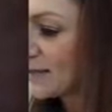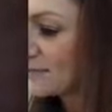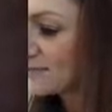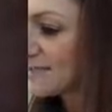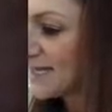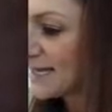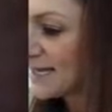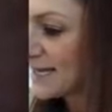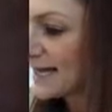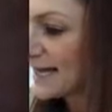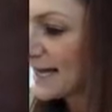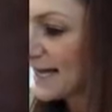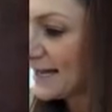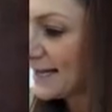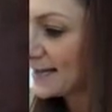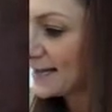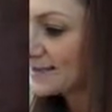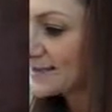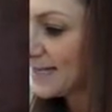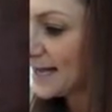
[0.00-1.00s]
I'm taking
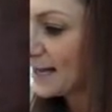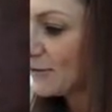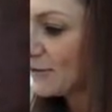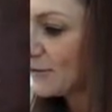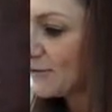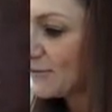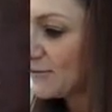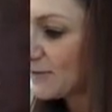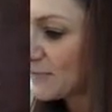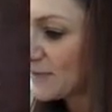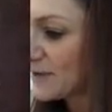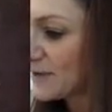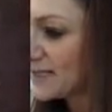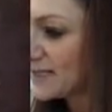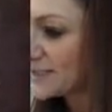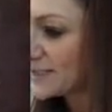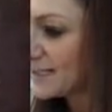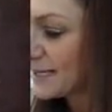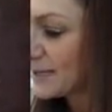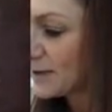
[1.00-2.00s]
x out and
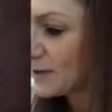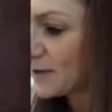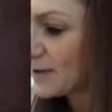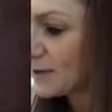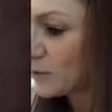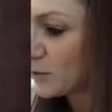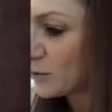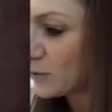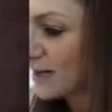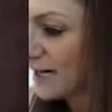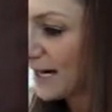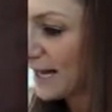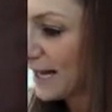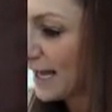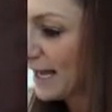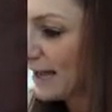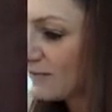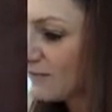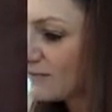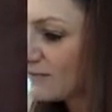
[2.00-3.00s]
replacing it with
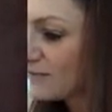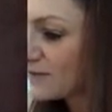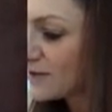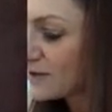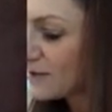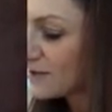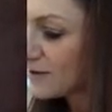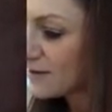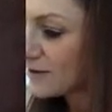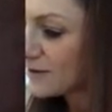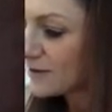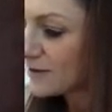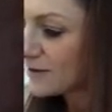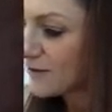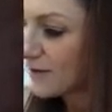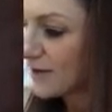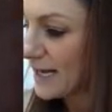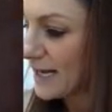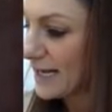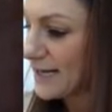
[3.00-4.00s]
1/2.
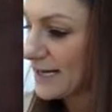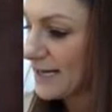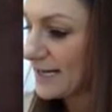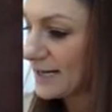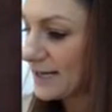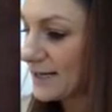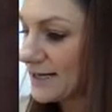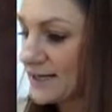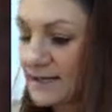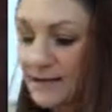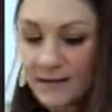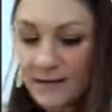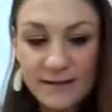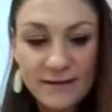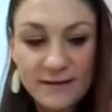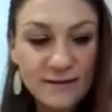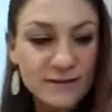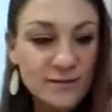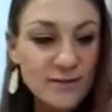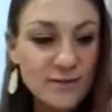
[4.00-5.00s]
Go ahead and
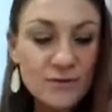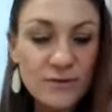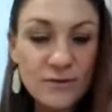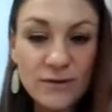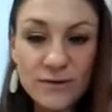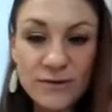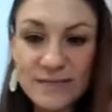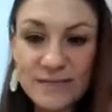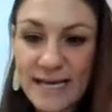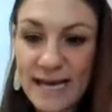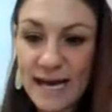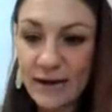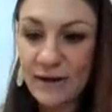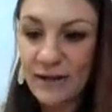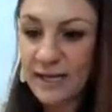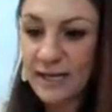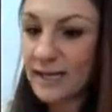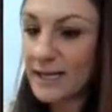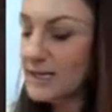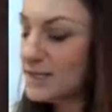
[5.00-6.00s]
do those
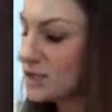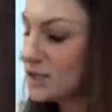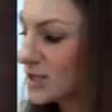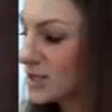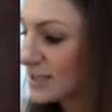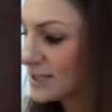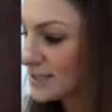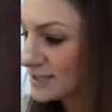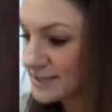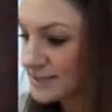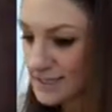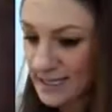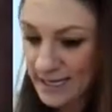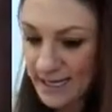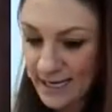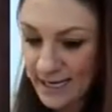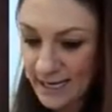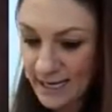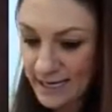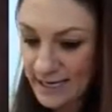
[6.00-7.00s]
calculations,
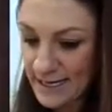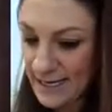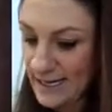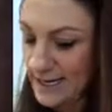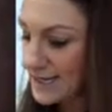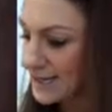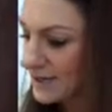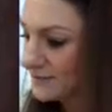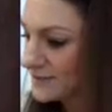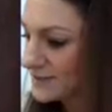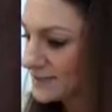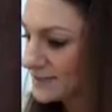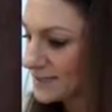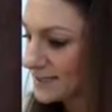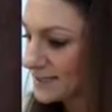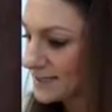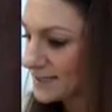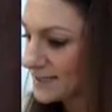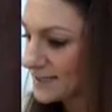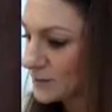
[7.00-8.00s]
and I get
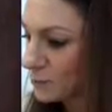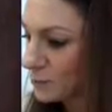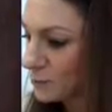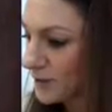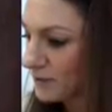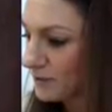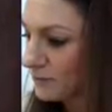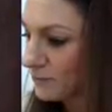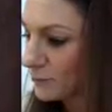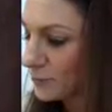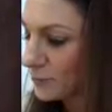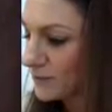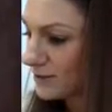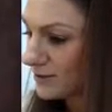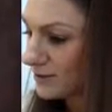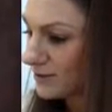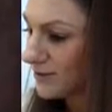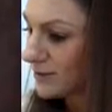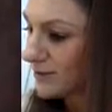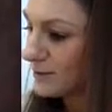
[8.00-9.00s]
-6 1/4.
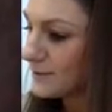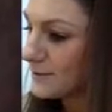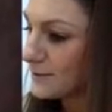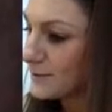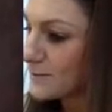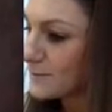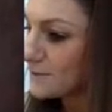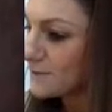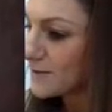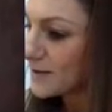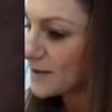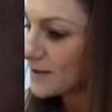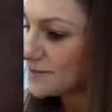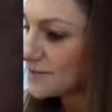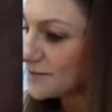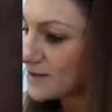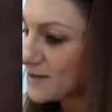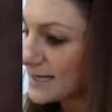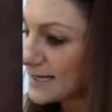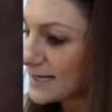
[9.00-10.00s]

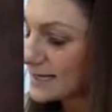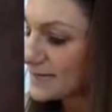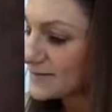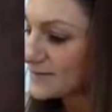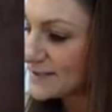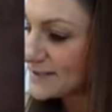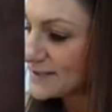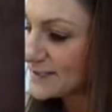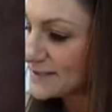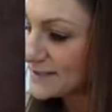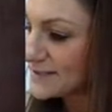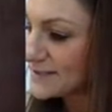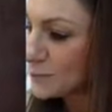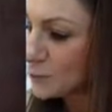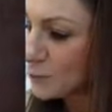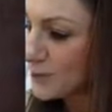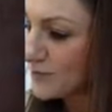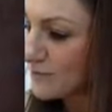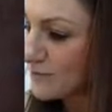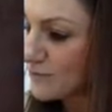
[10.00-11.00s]
So -6
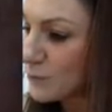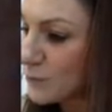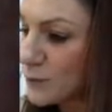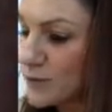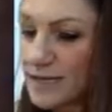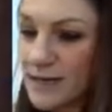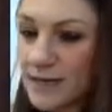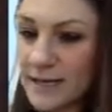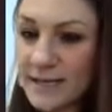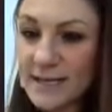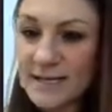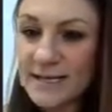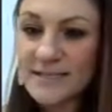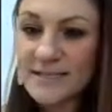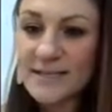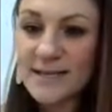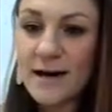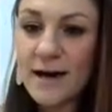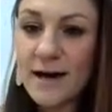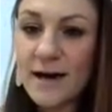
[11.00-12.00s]
1/4
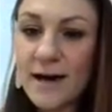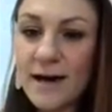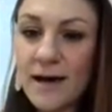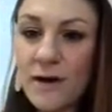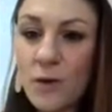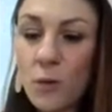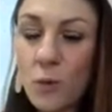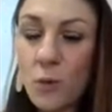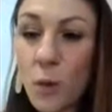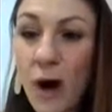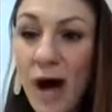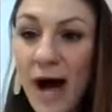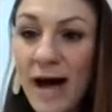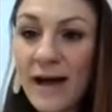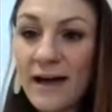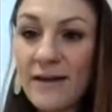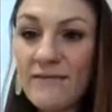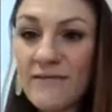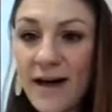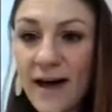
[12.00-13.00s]
is the
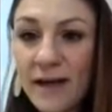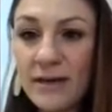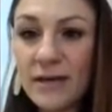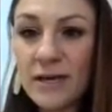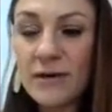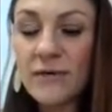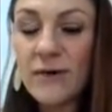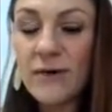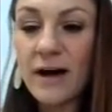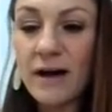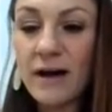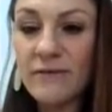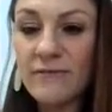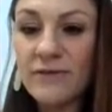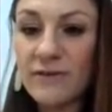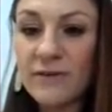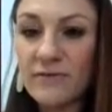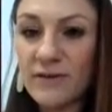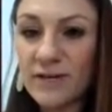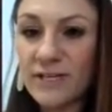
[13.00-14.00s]
y value of
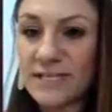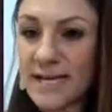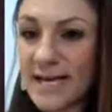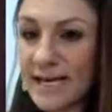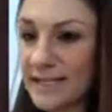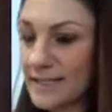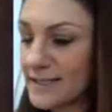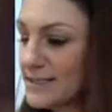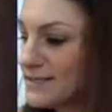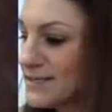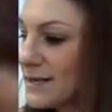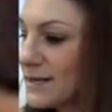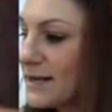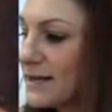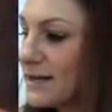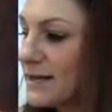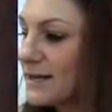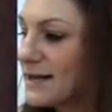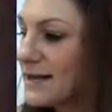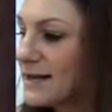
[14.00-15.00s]
the vertex.
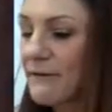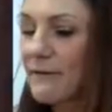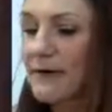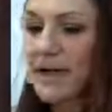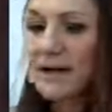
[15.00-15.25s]
Now I